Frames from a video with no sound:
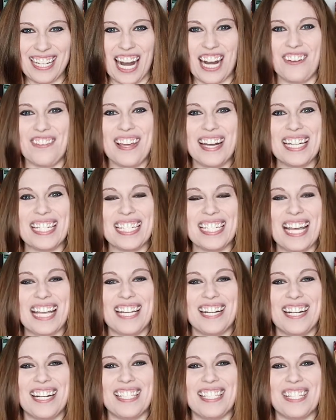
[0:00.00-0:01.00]
Are you ready to
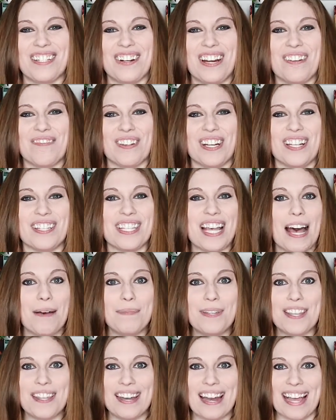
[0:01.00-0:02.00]
take your Instagram reels
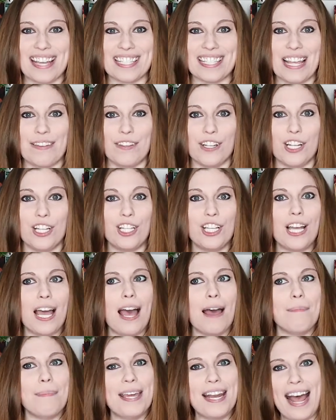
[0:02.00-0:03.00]
up to the next level to look
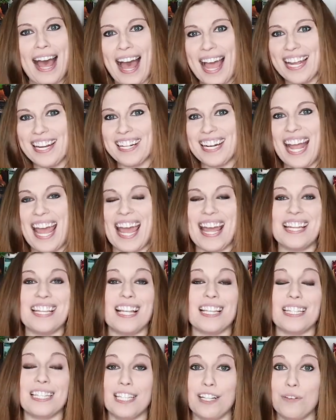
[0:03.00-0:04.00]
a bit higher
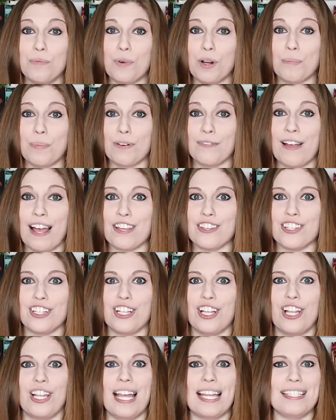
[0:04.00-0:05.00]
end, a little more
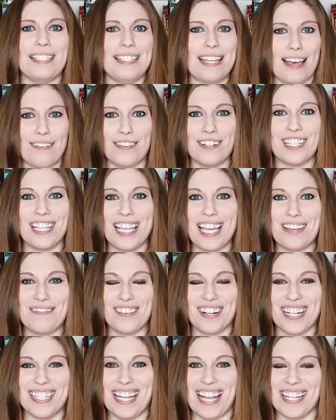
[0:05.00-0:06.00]
professional, and definitely get
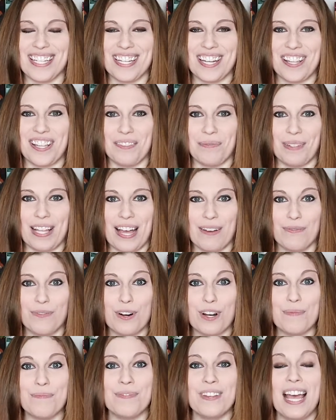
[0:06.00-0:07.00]
more attention on the
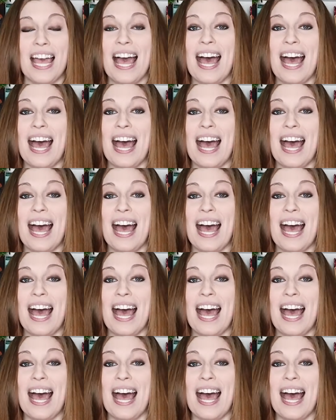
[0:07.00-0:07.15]
platform?